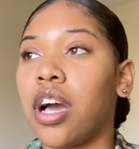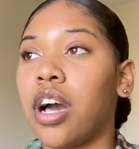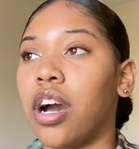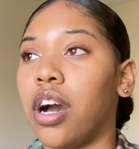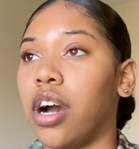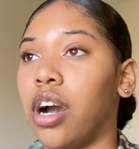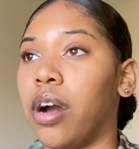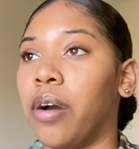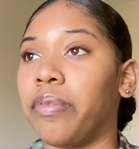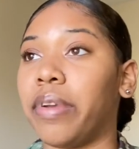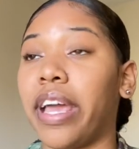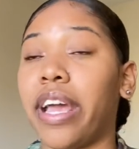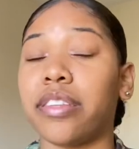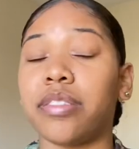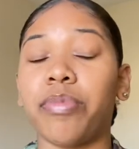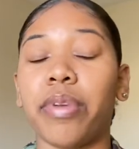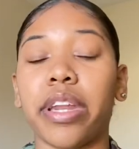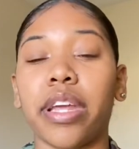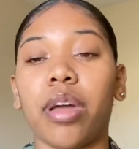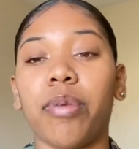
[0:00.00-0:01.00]
um, they have
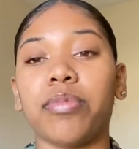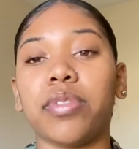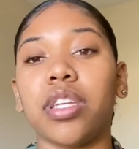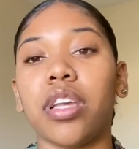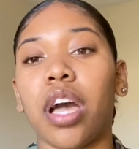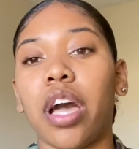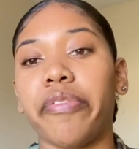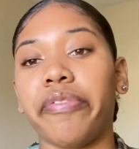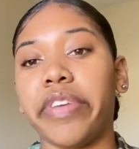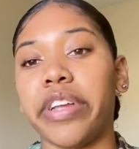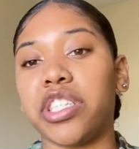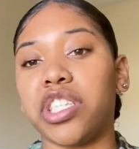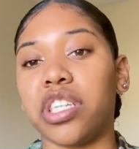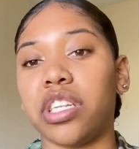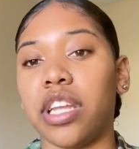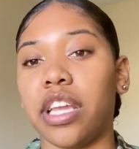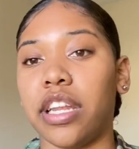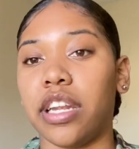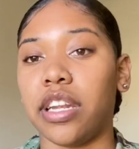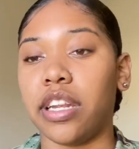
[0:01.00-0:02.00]
somebody come to y'all vision
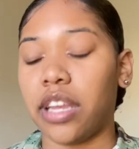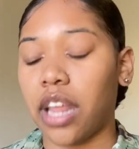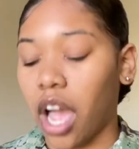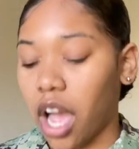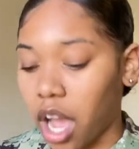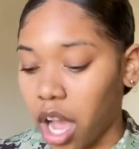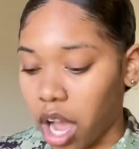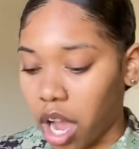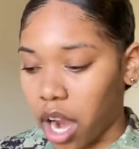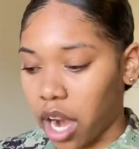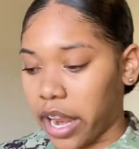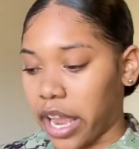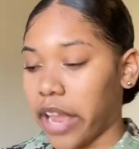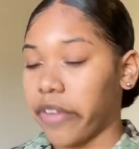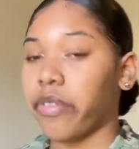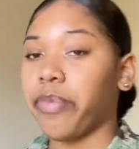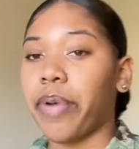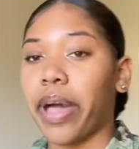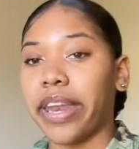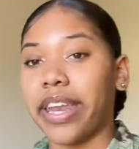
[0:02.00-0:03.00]
and y'all are
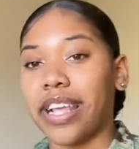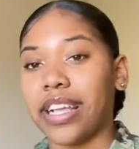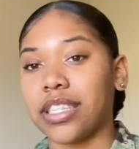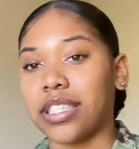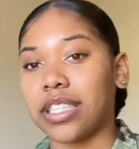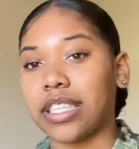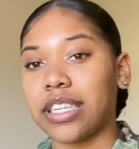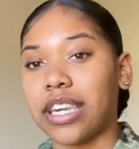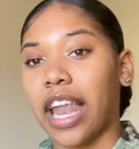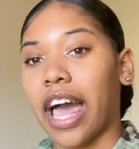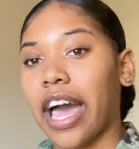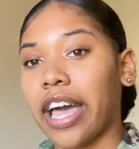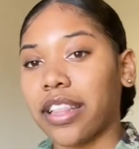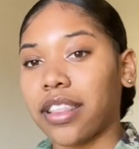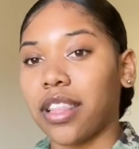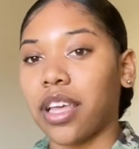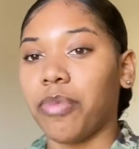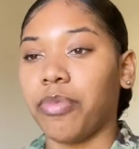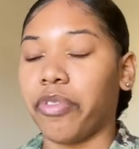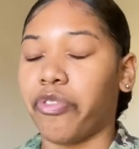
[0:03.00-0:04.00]
everybody is
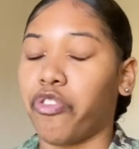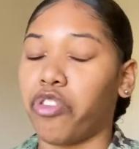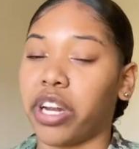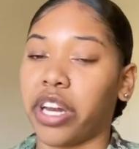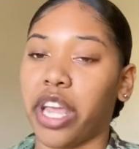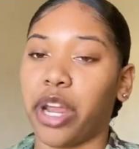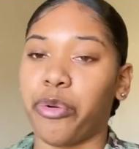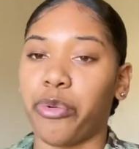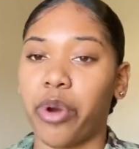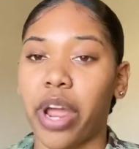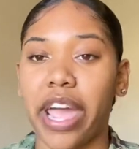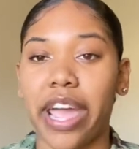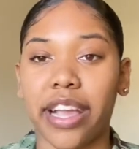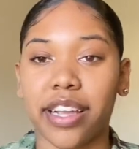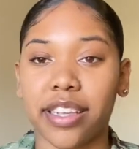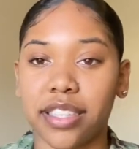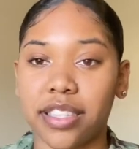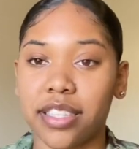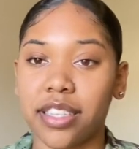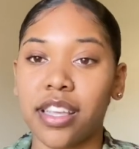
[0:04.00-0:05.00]
lined up in front of their
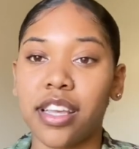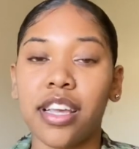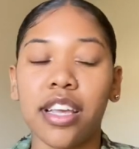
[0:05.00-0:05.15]
racks